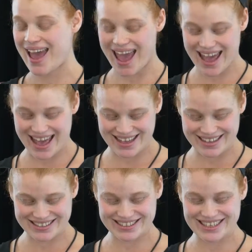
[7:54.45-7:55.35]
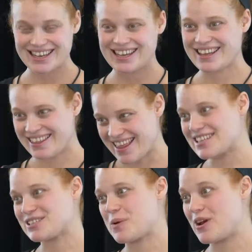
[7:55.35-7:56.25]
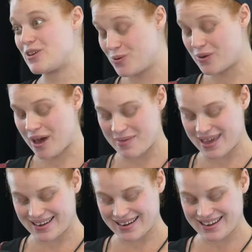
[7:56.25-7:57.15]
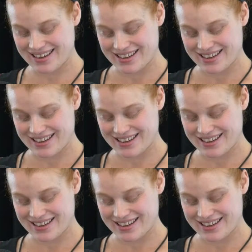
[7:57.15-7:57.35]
And that's where you come in.